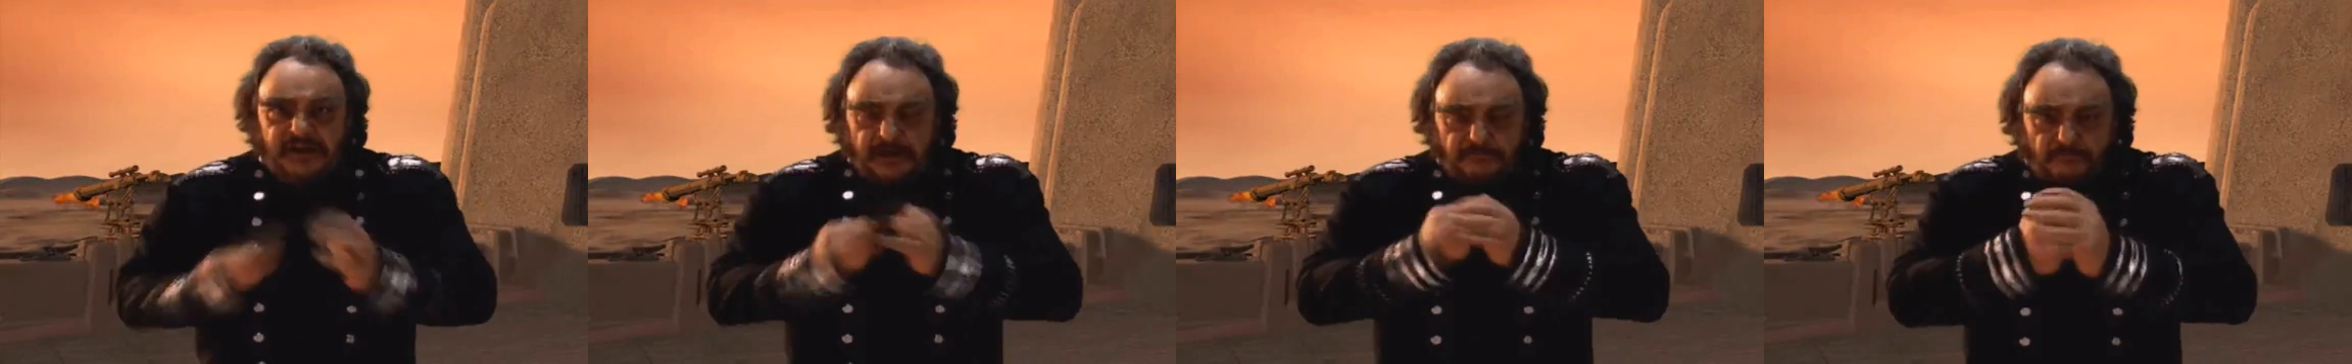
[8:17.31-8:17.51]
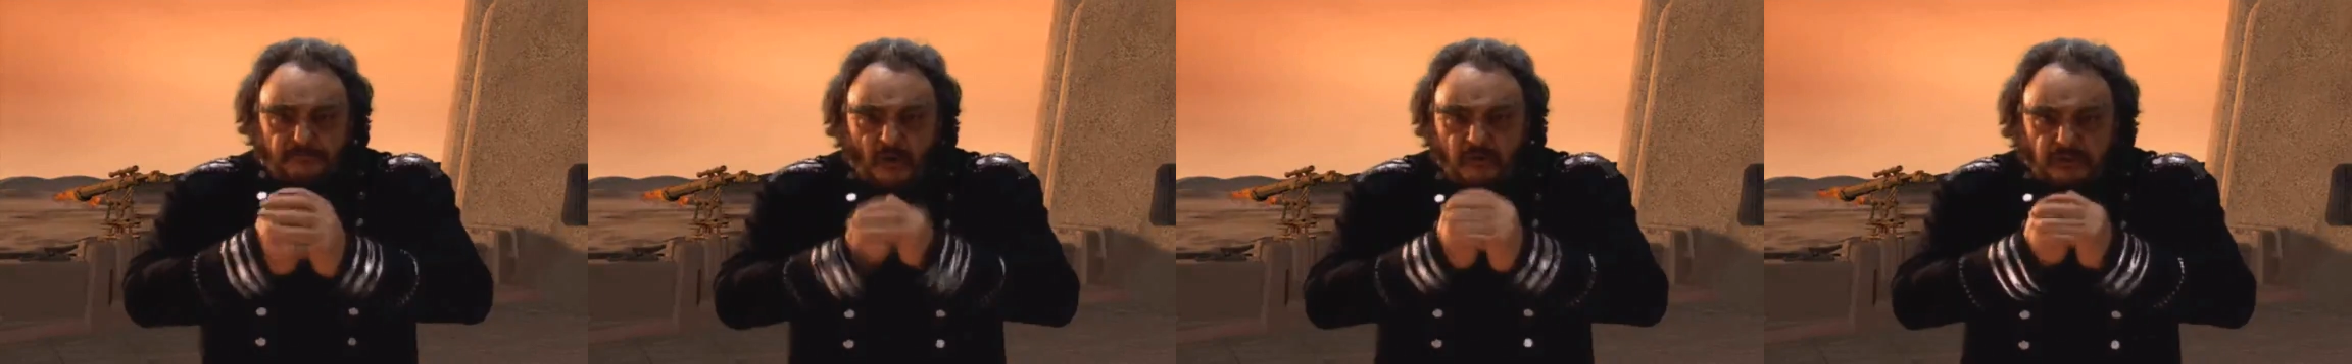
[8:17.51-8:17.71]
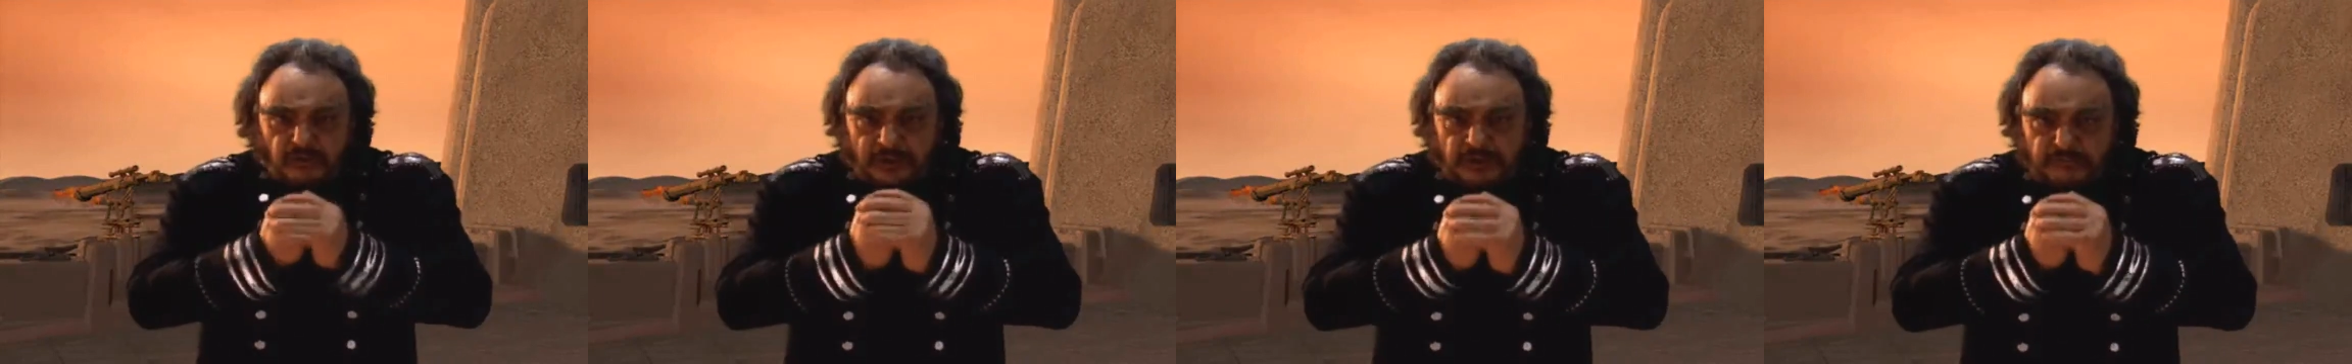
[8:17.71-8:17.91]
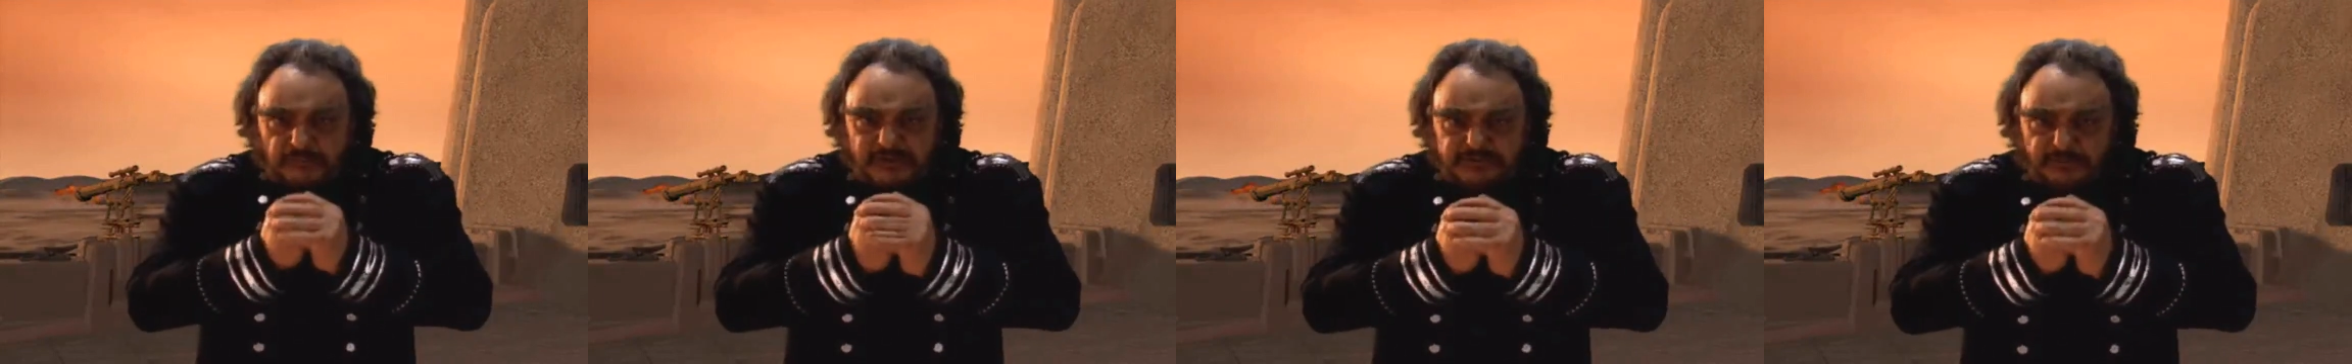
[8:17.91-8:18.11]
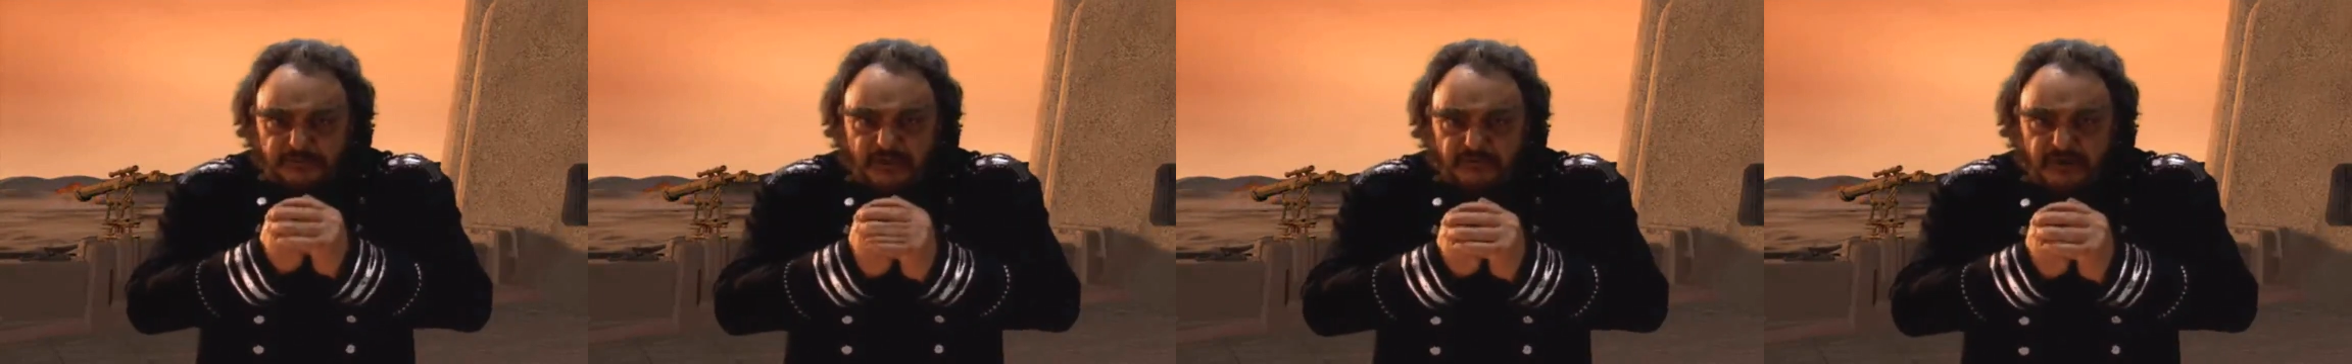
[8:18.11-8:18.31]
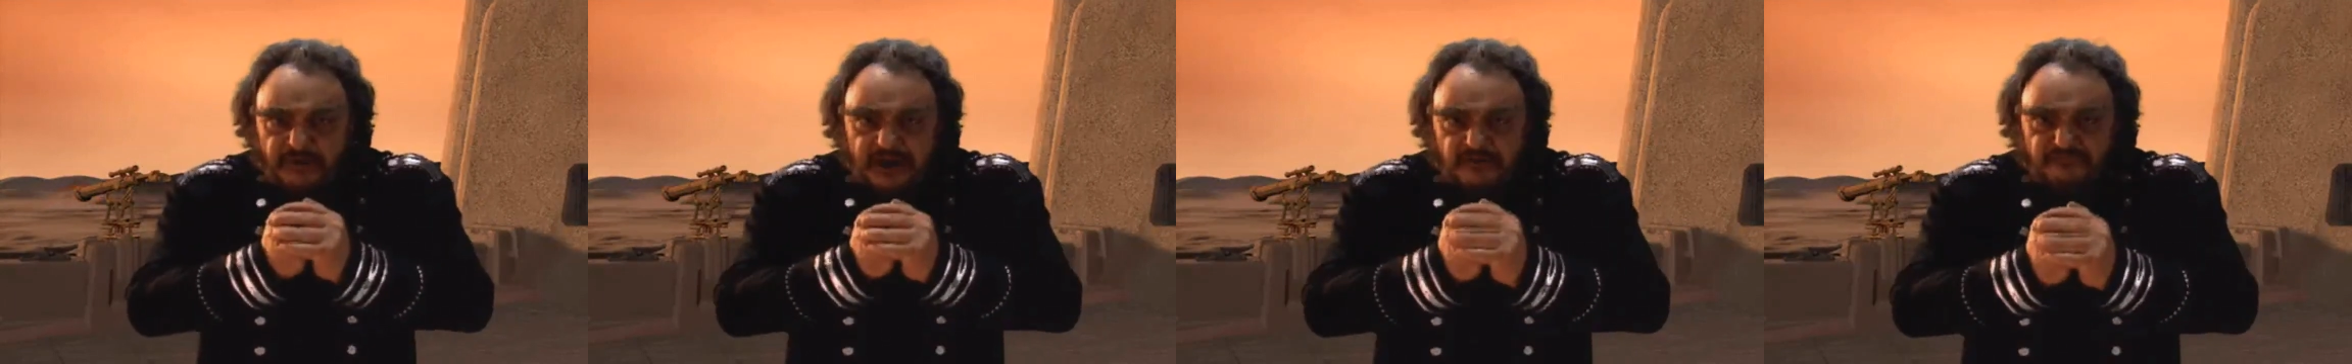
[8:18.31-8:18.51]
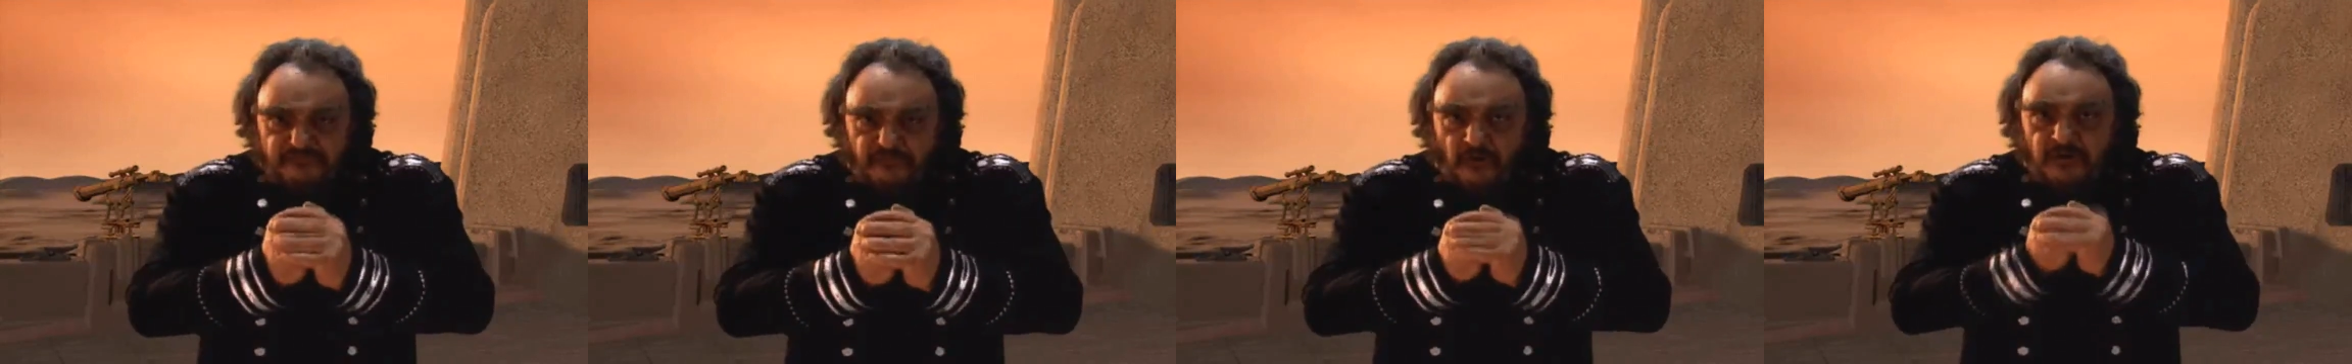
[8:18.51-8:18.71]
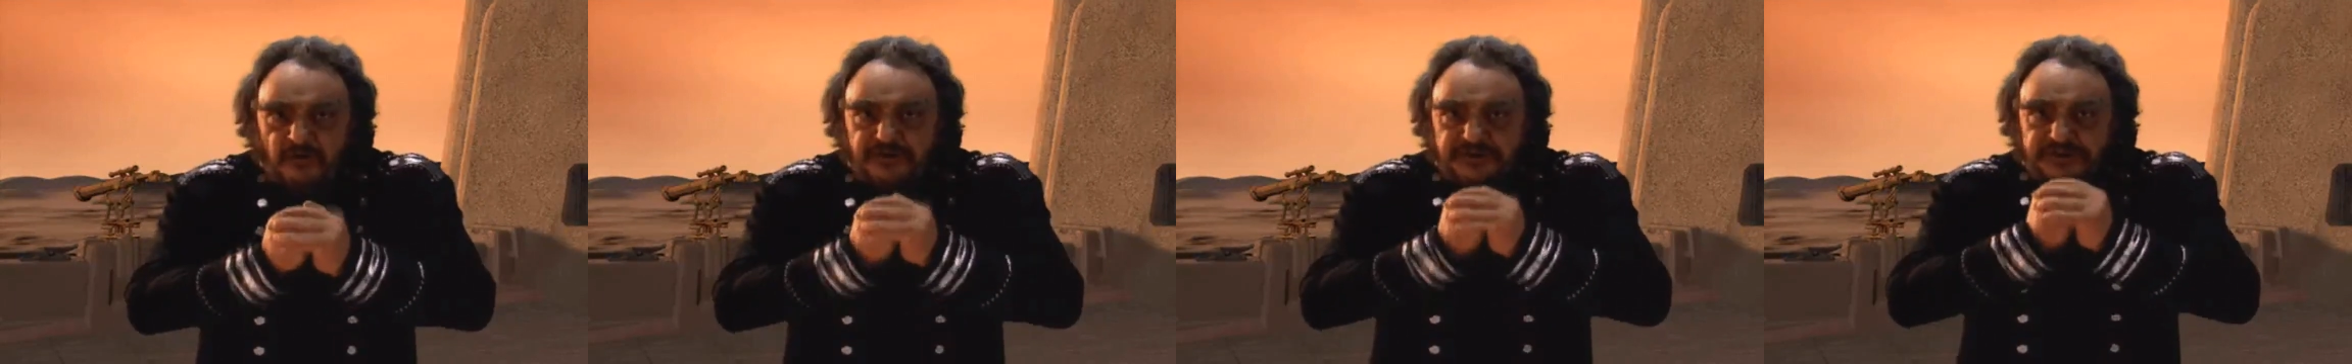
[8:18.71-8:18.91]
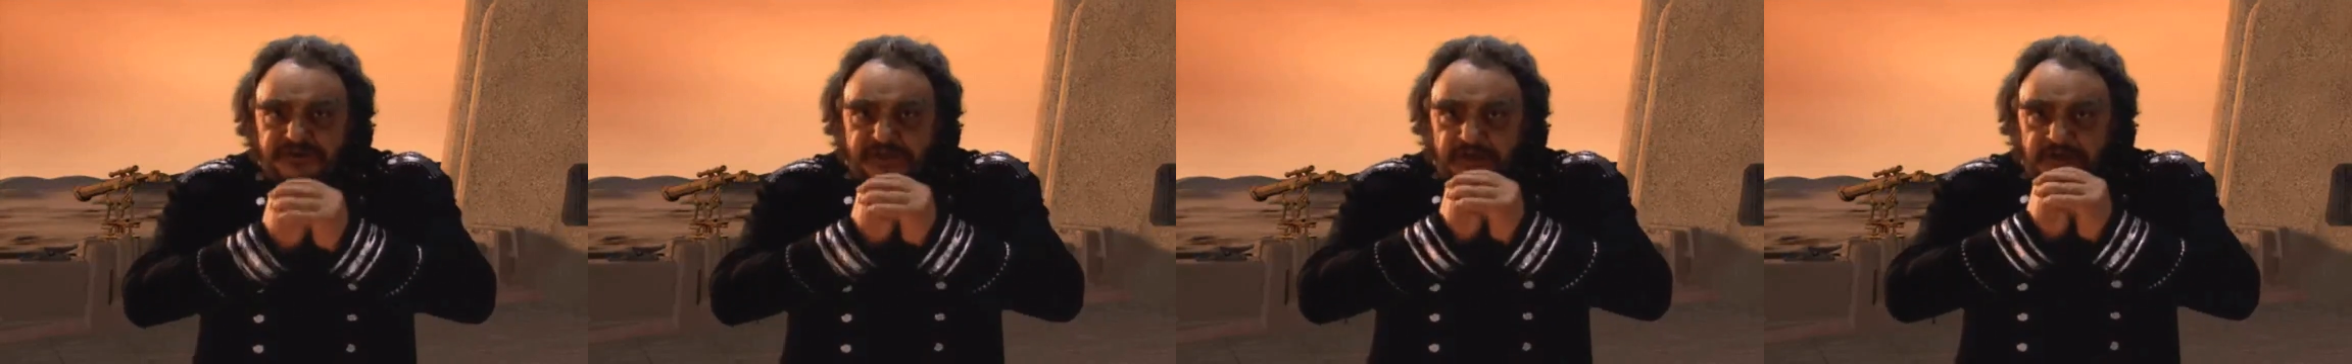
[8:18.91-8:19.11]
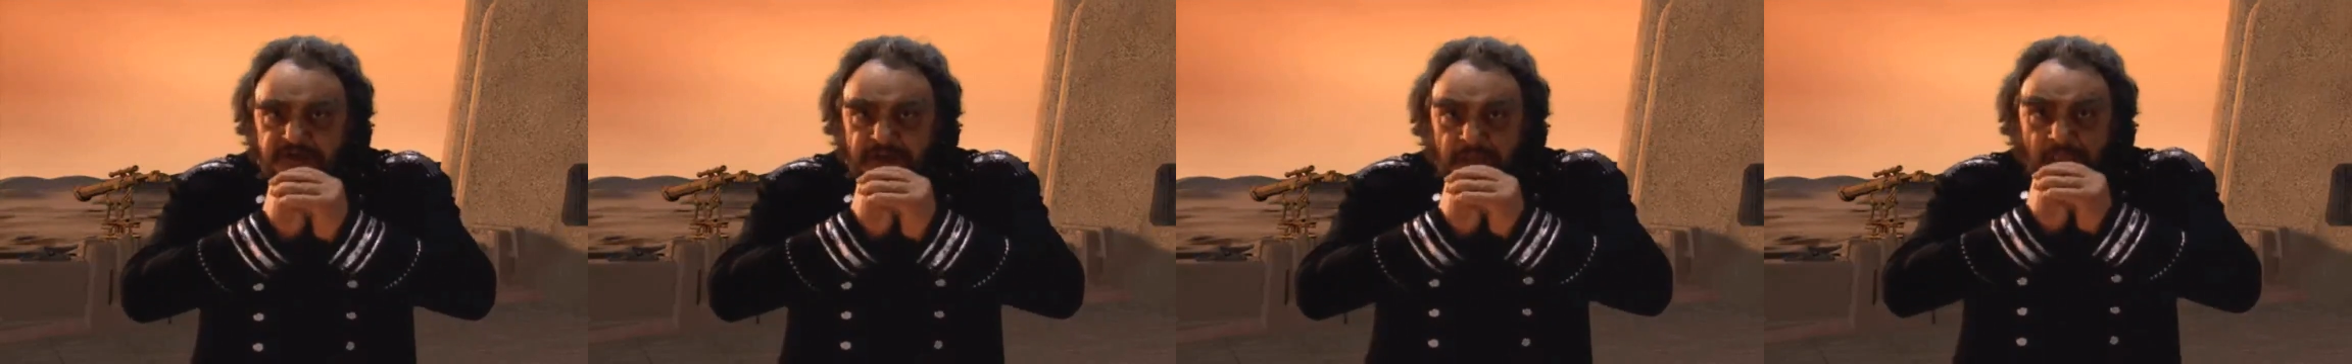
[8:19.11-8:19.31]
yet both must be
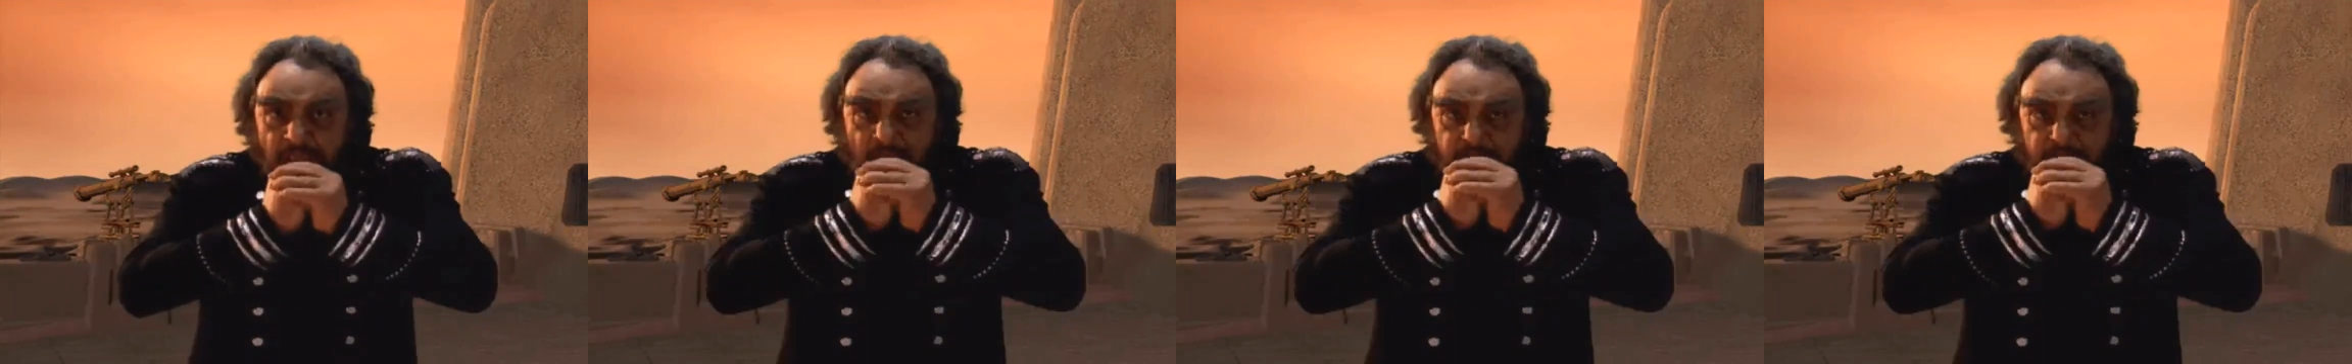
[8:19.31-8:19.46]
reinforced and,